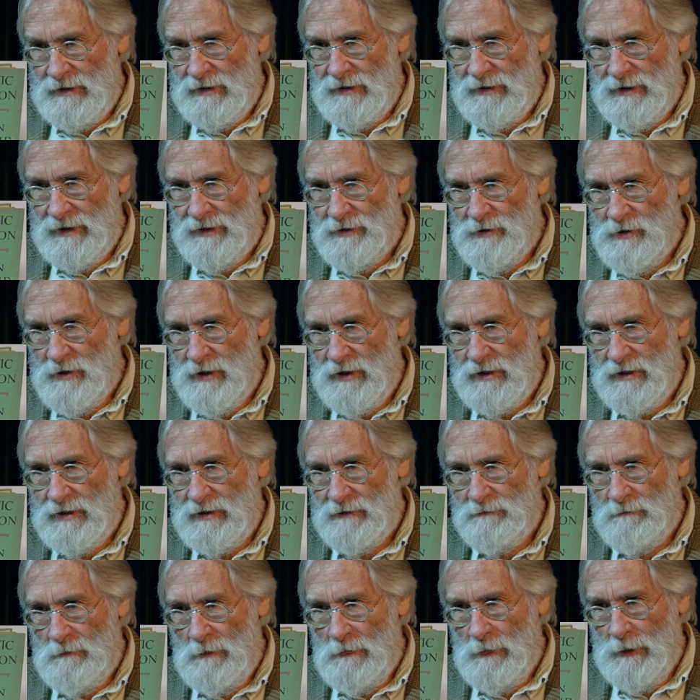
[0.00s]
And
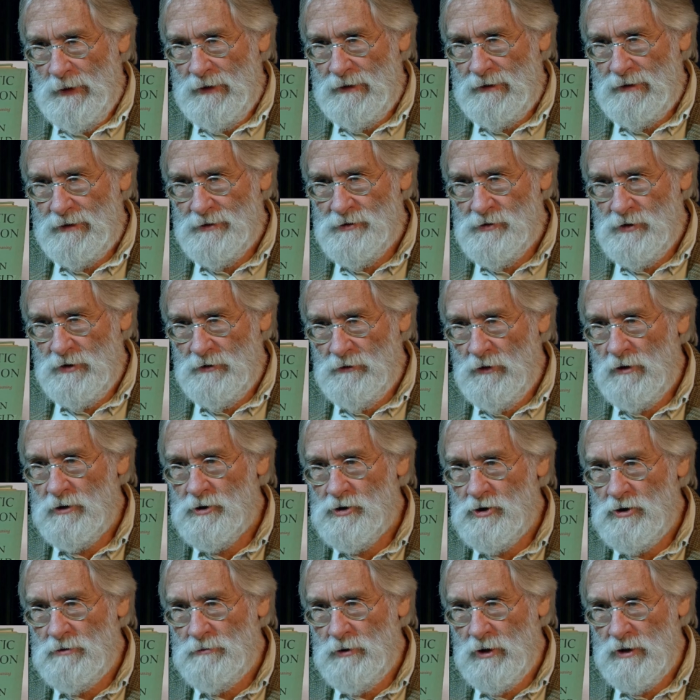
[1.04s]
uh, so
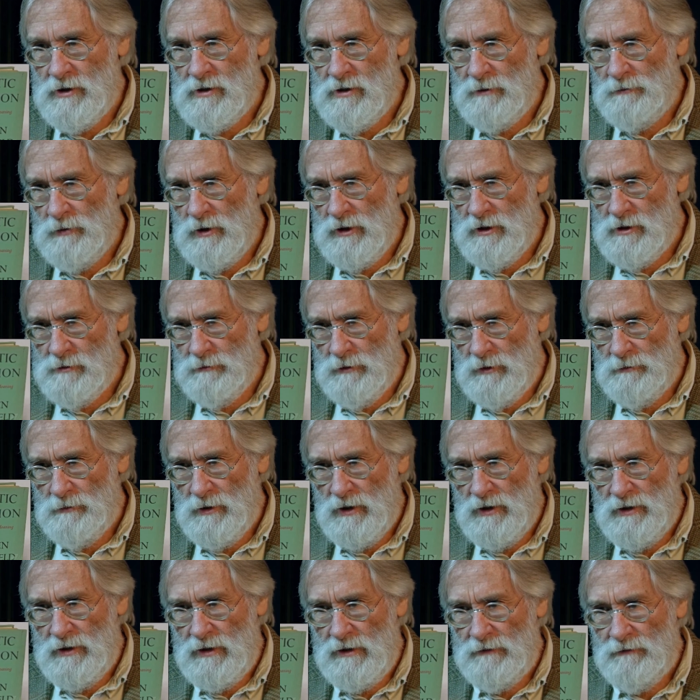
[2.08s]
those two books, Symbolism and
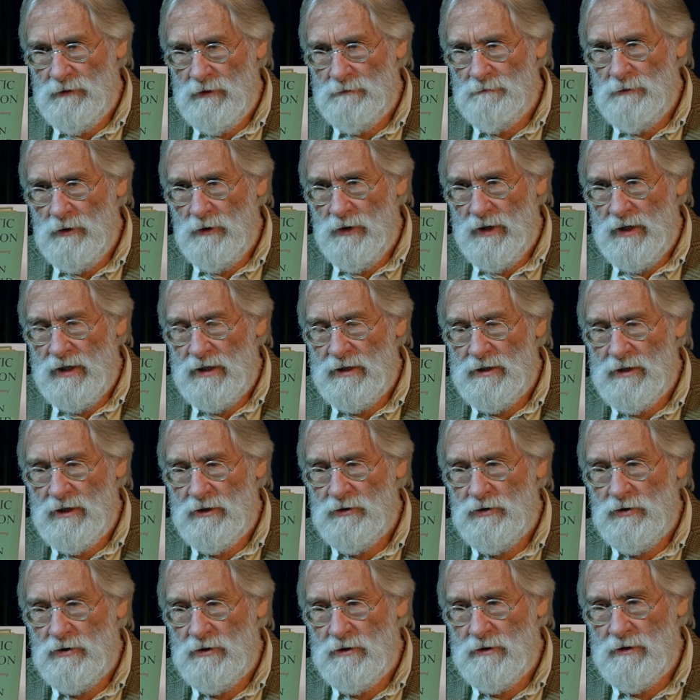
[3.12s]
Belief and Poetic
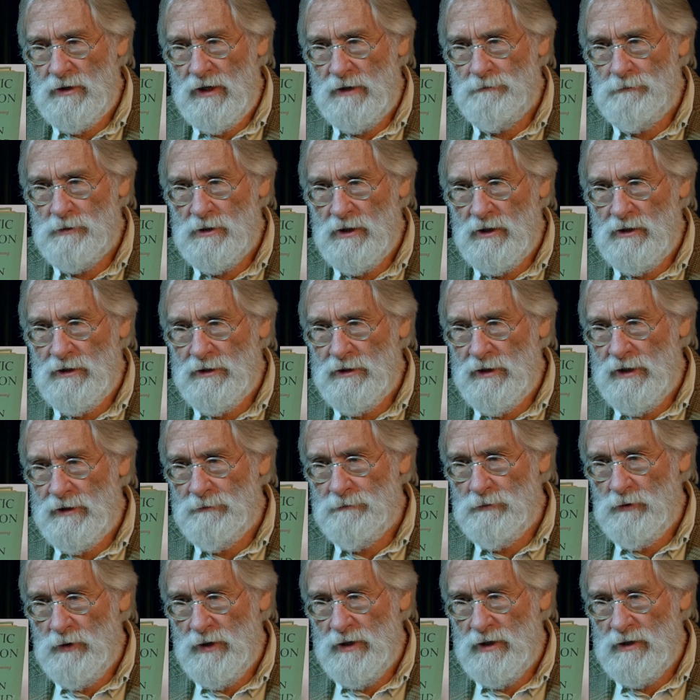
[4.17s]
Diction, I particularly
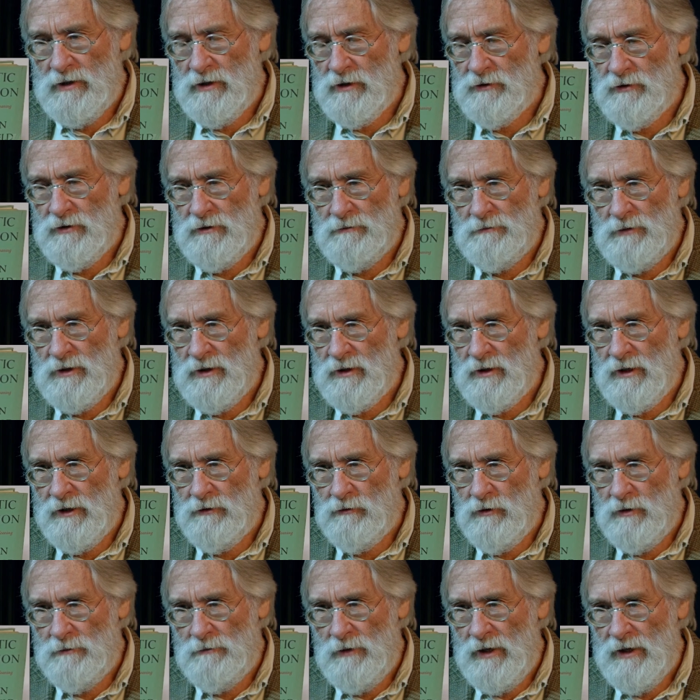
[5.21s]
like Poetic Diction, but the other
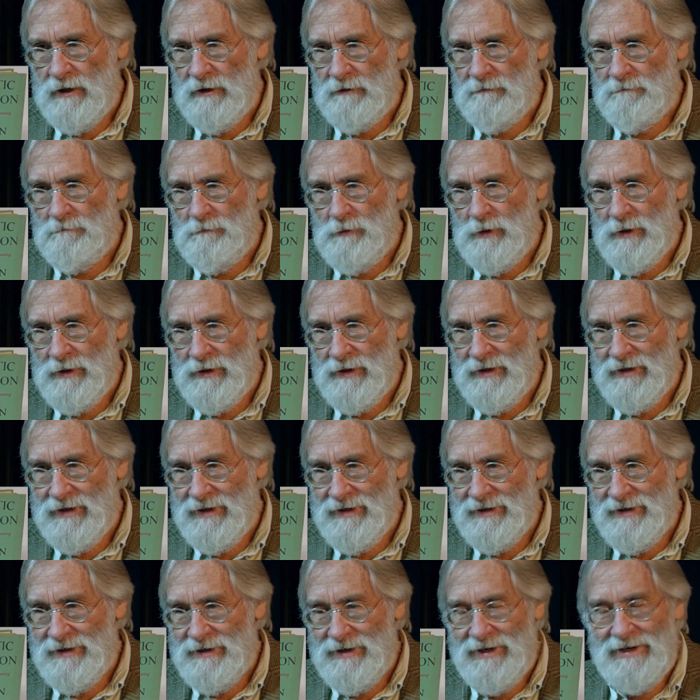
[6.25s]
one might have been
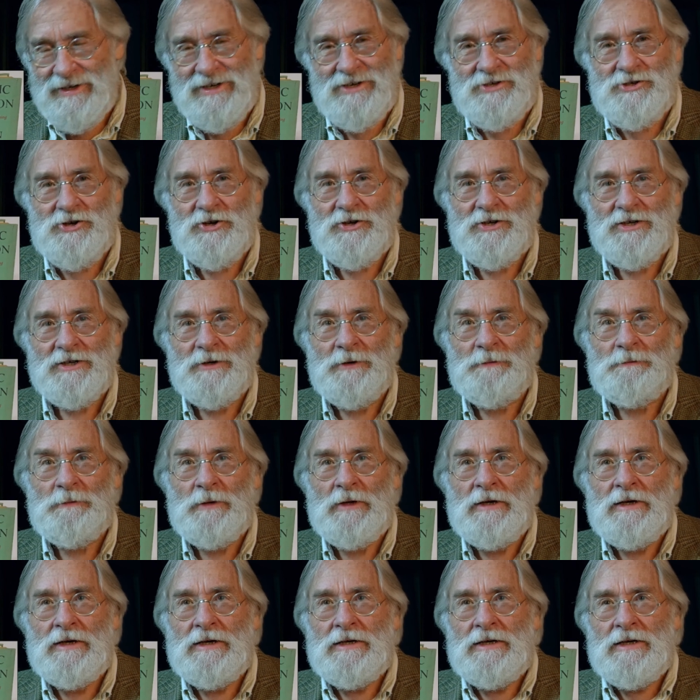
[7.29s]
uh, easier to,
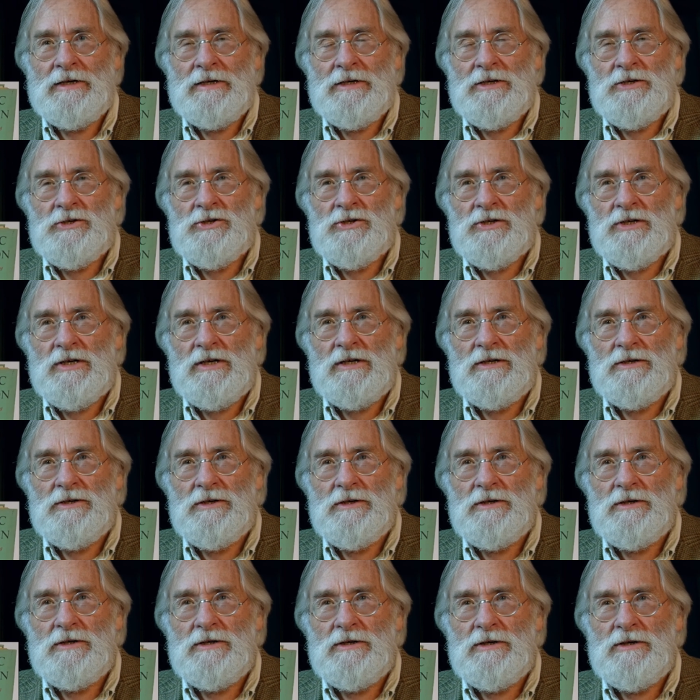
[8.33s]
to
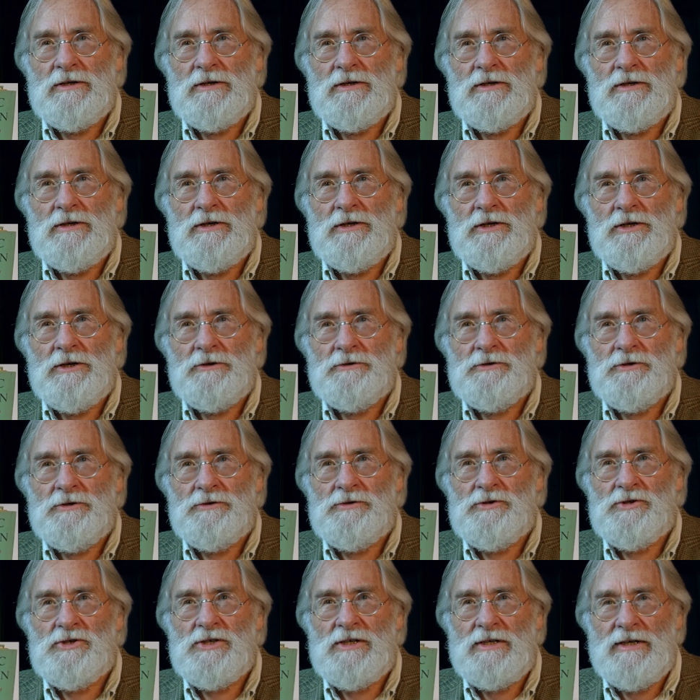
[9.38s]
you know, to
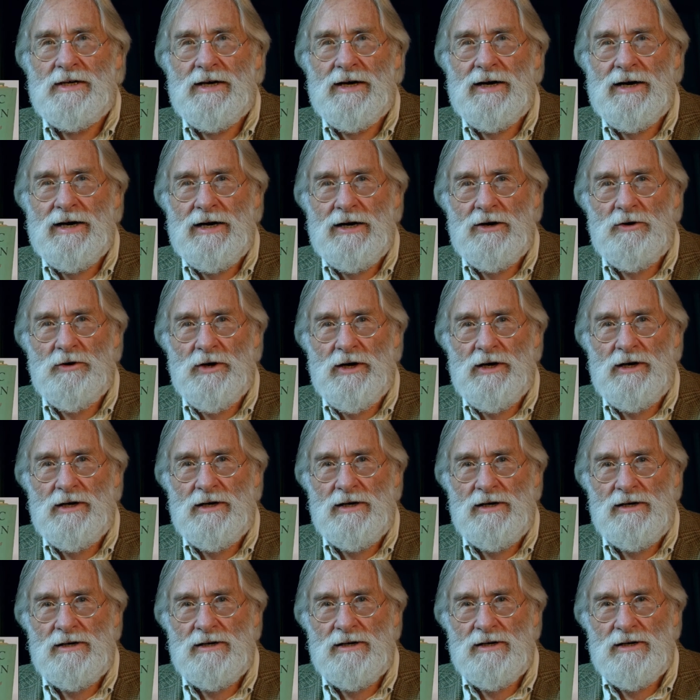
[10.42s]
see how
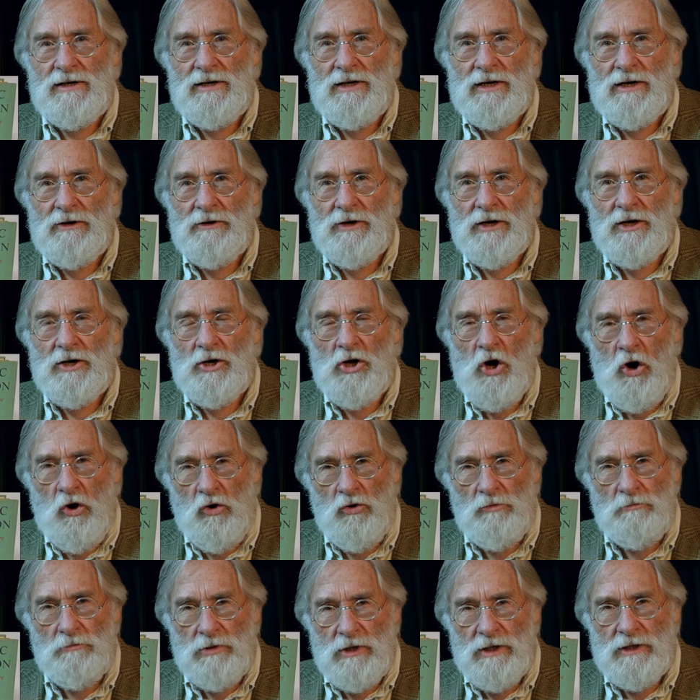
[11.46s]
a, how a
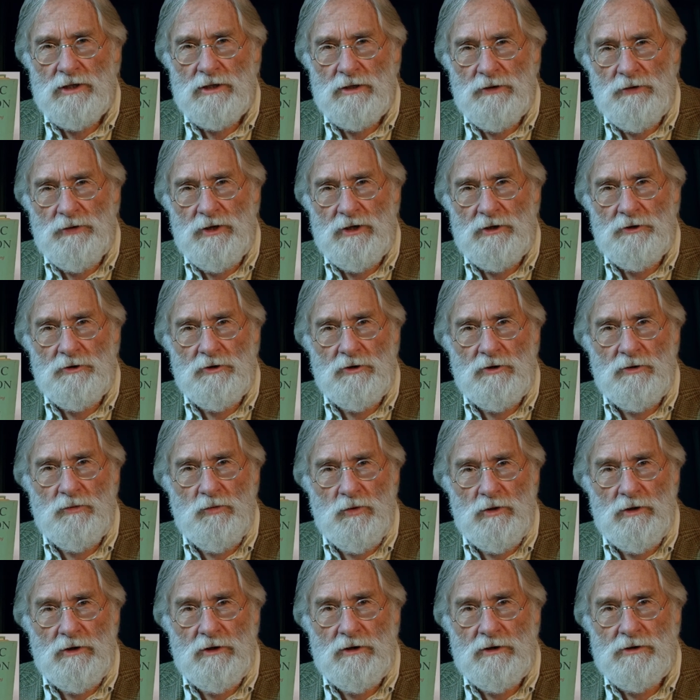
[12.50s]
cold-blooded thinker
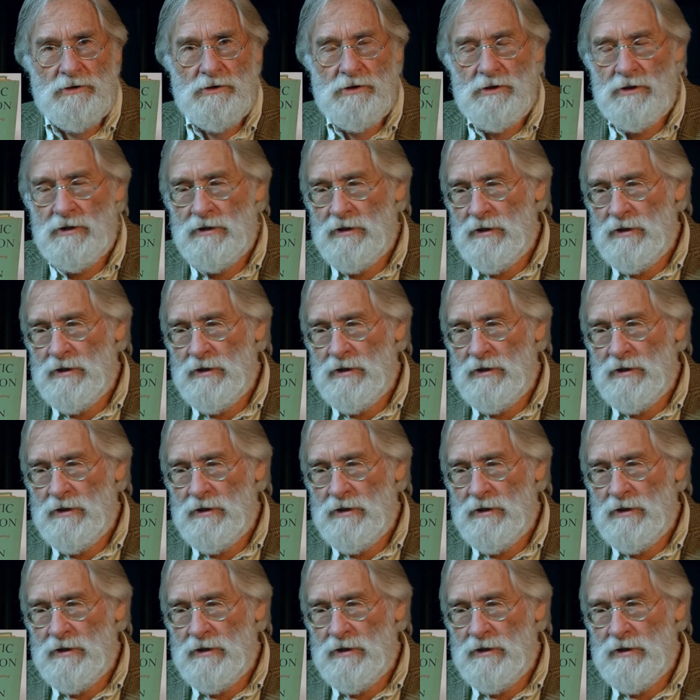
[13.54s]
works.